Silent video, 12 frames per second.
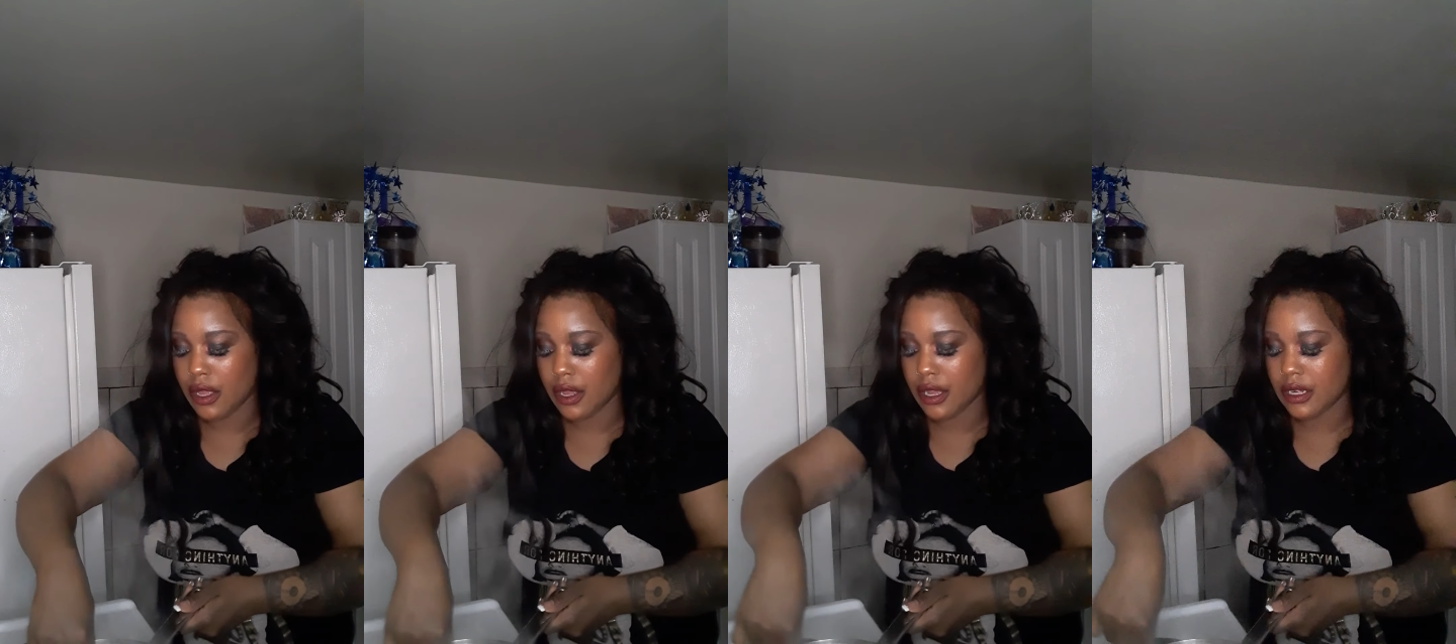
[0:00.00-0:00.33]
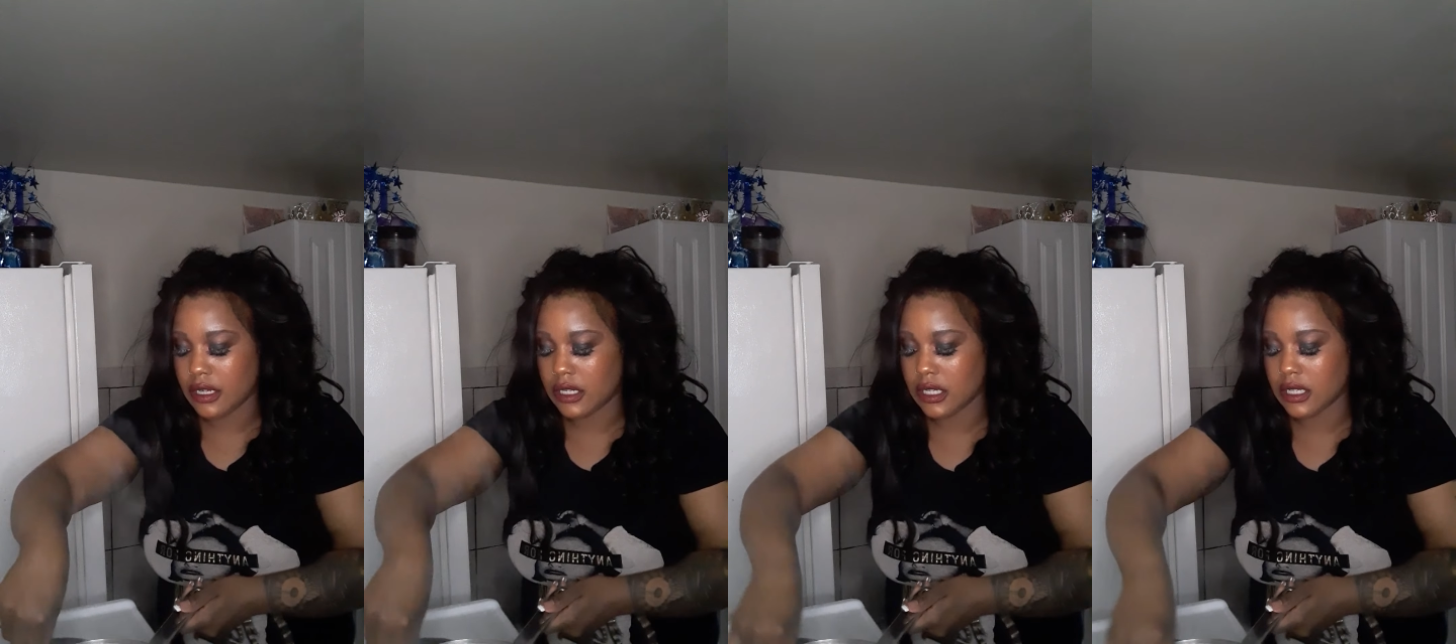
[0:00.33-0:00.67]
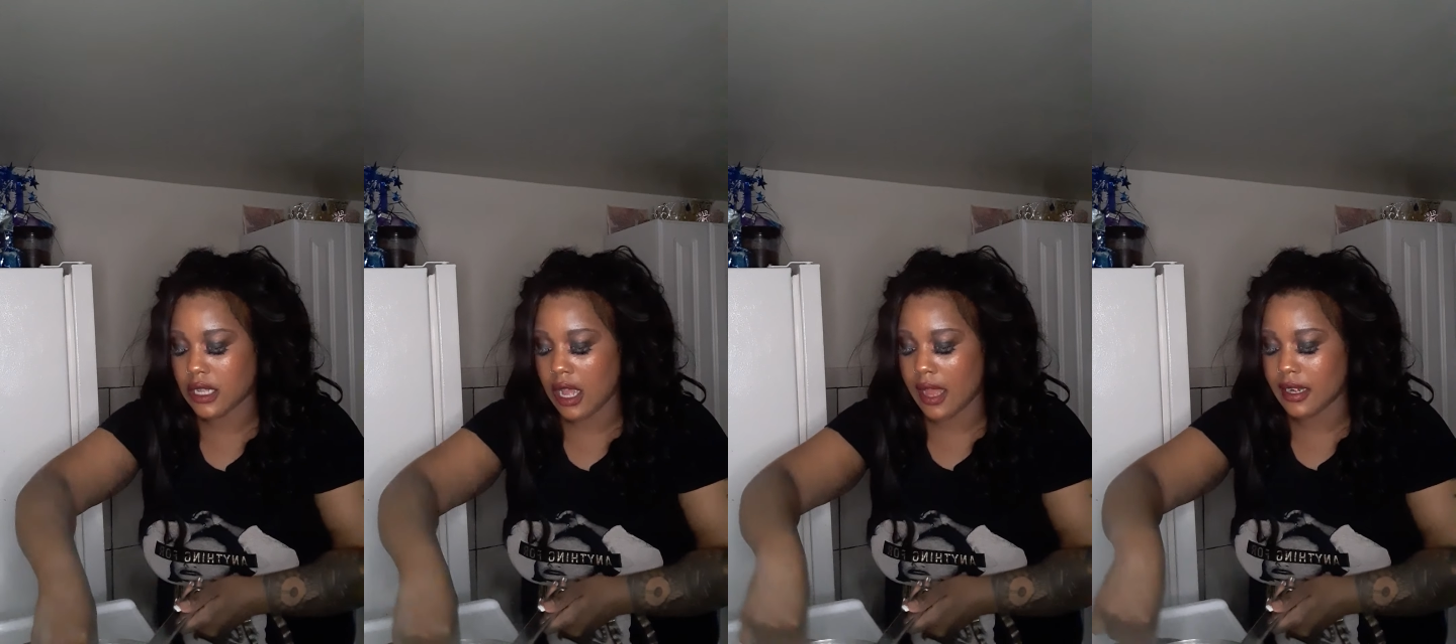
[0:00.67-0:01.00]
you're gonna
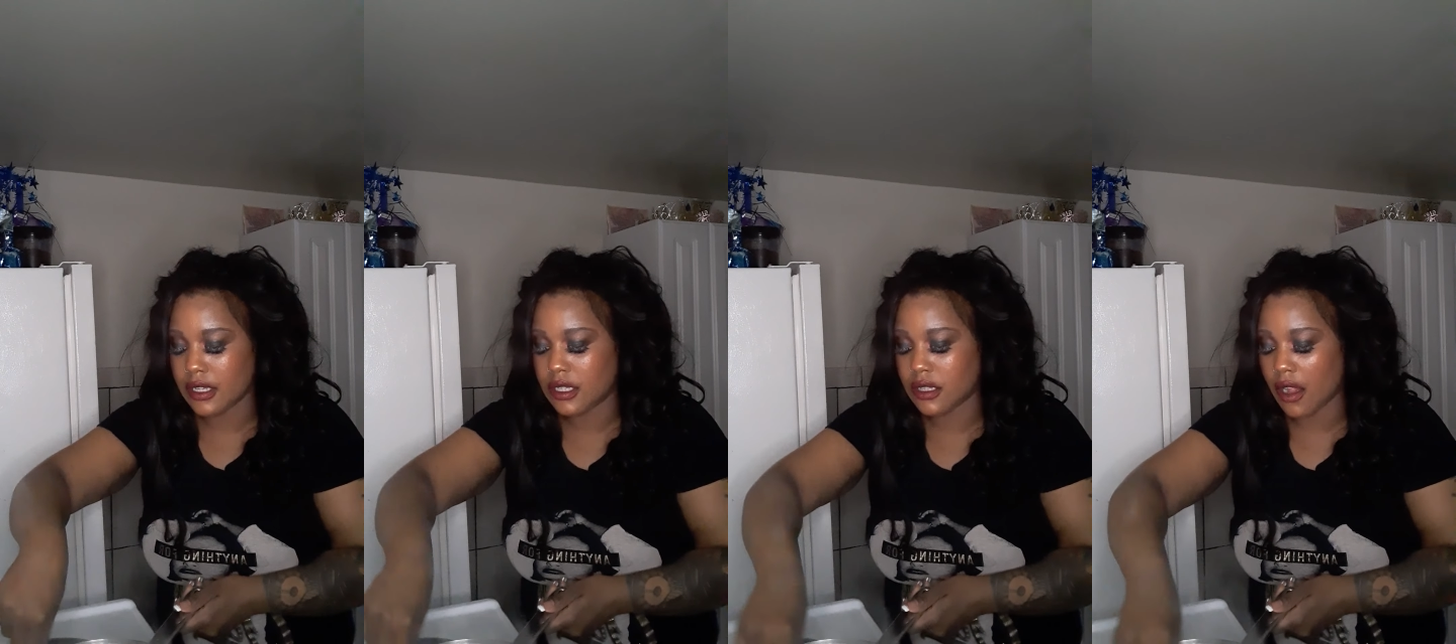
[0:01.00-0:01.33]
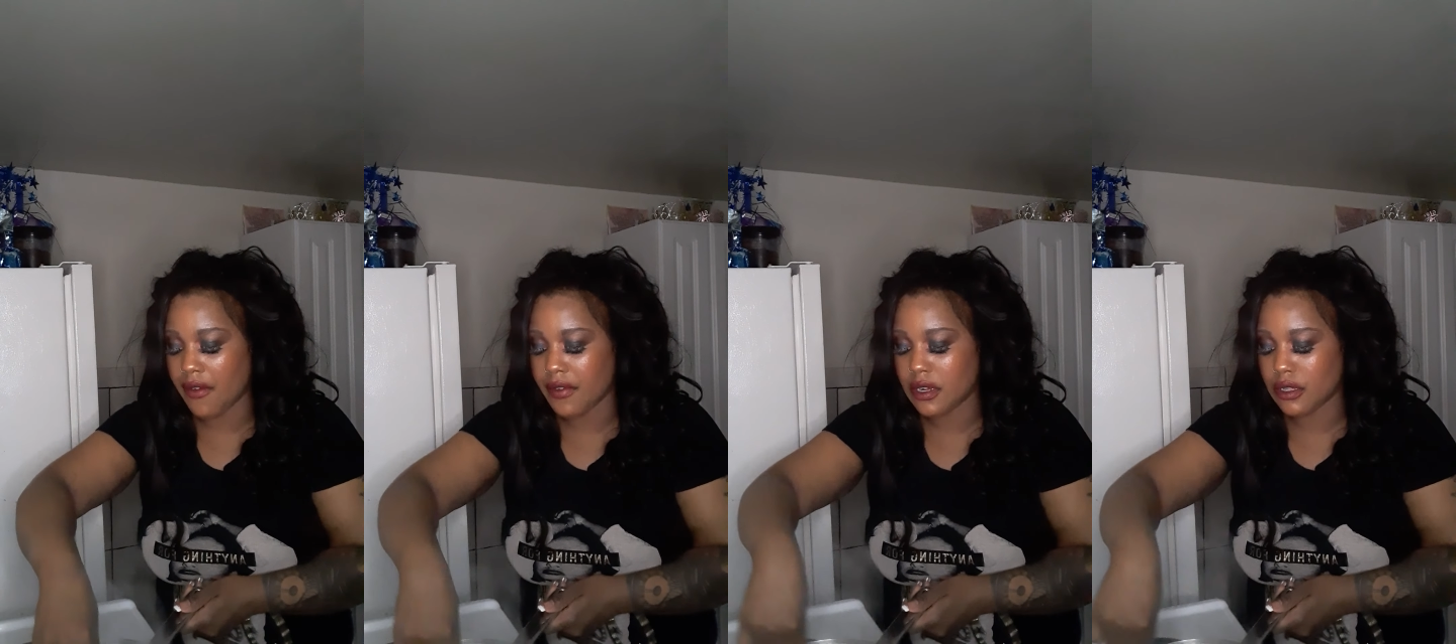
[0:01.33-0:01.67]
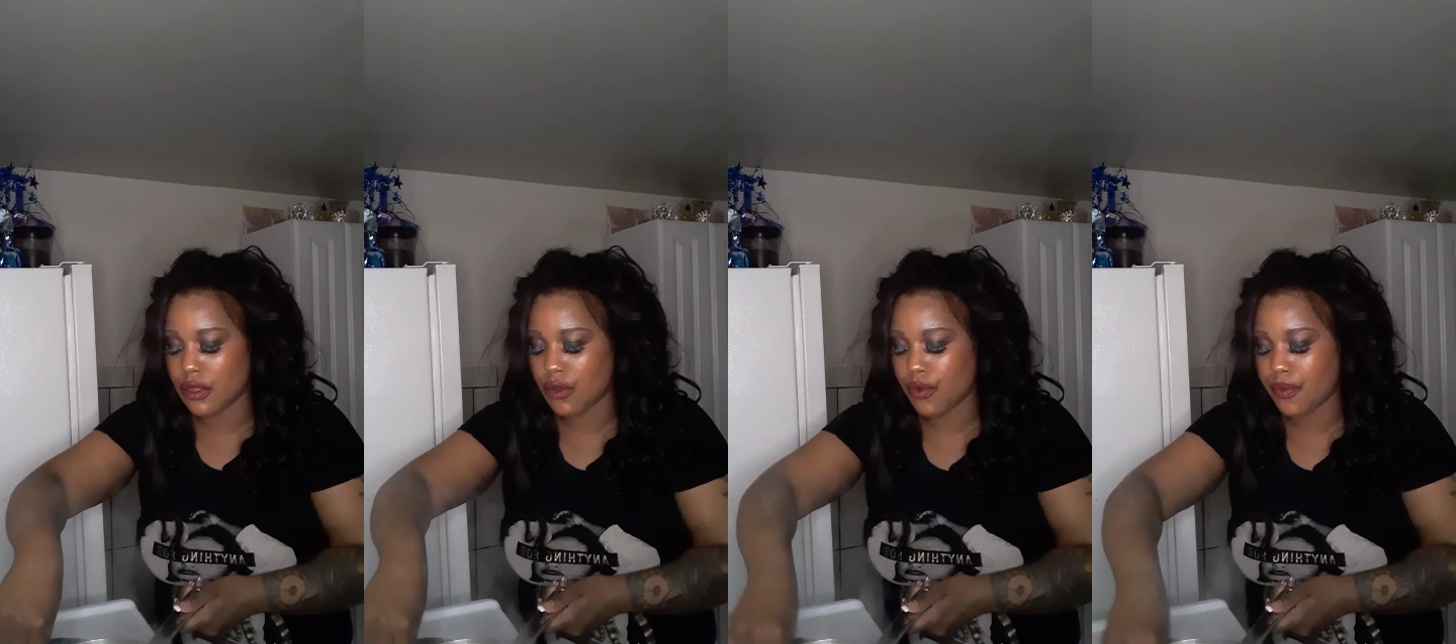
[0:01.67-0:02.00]
just kind of stir it
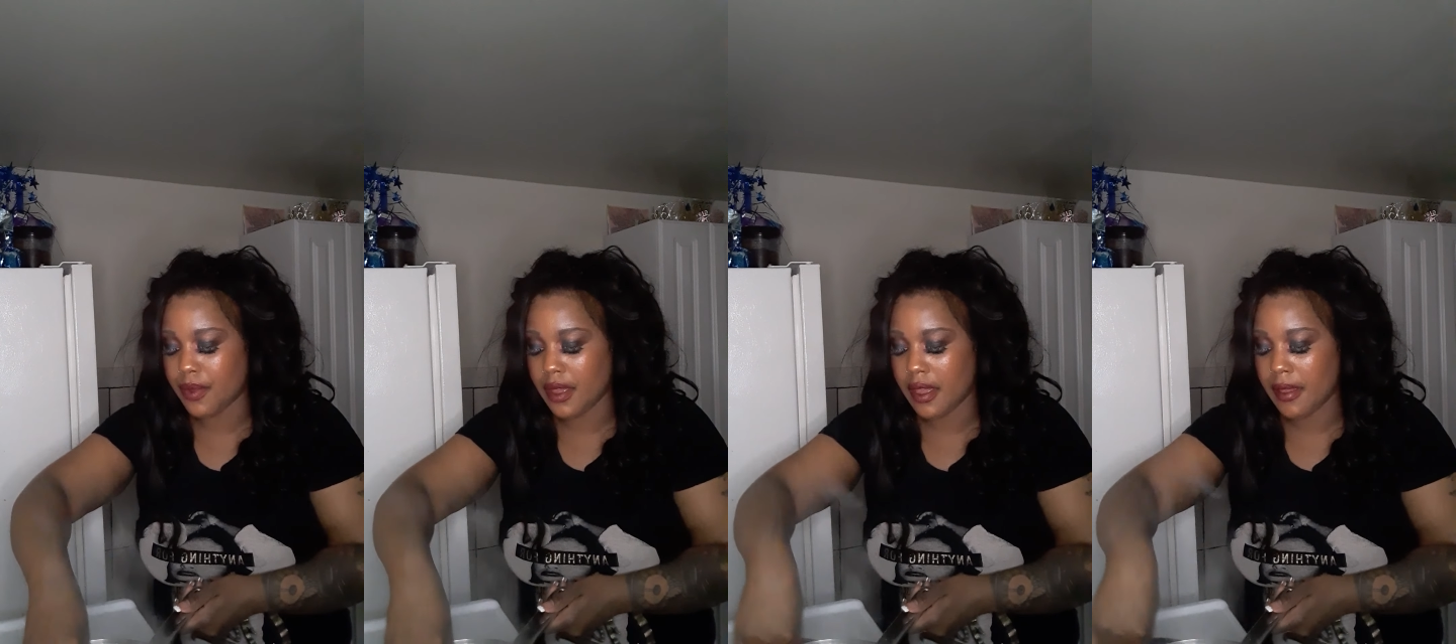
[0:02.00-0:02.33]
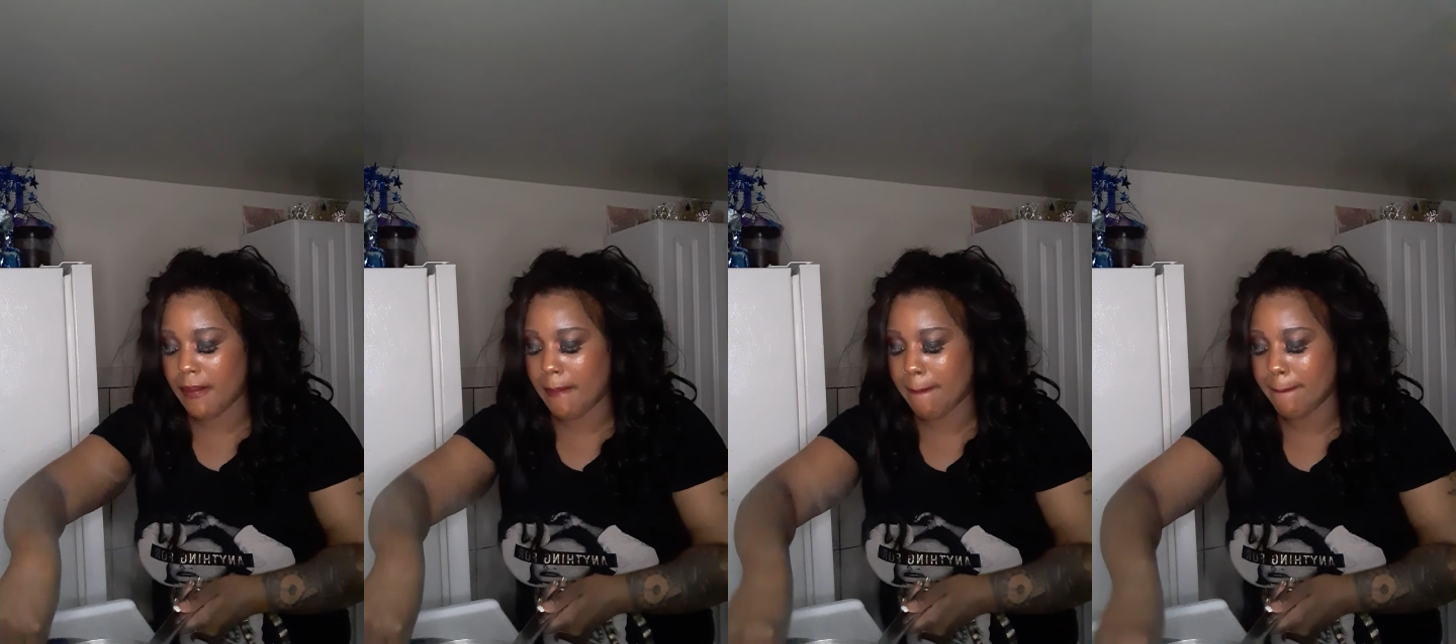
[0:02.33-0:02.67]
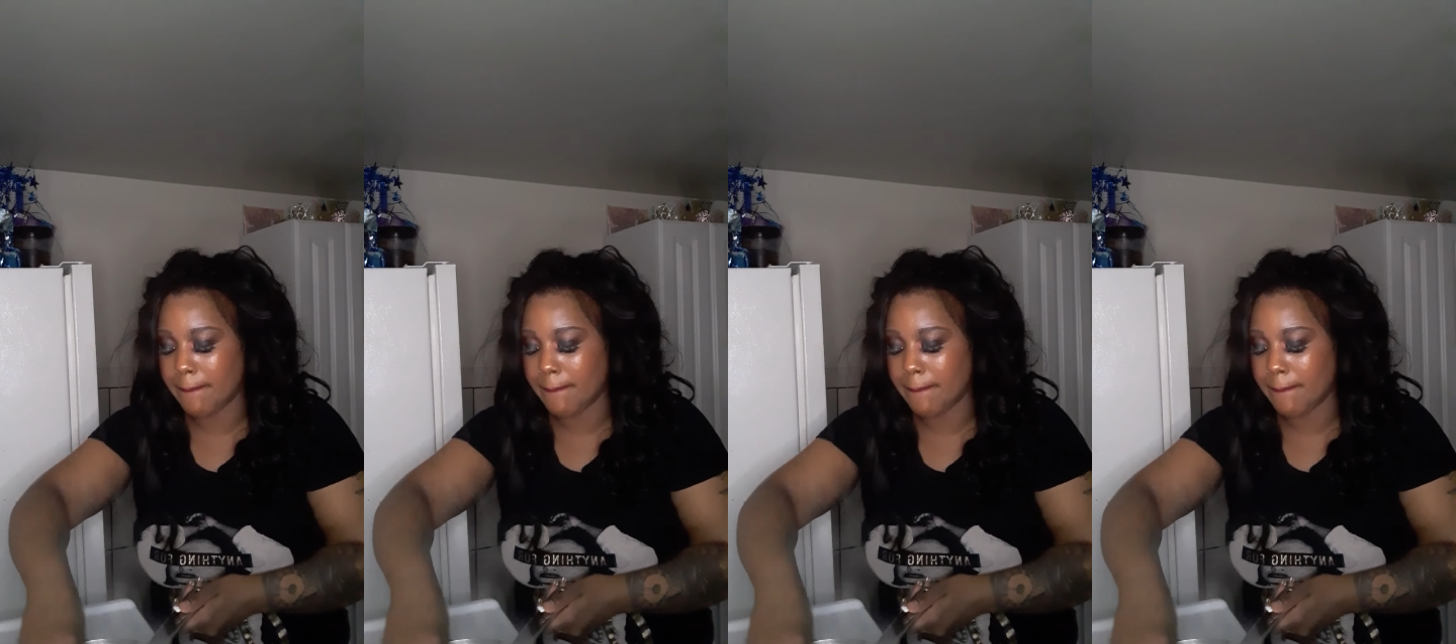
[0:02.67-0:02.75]
a little bit.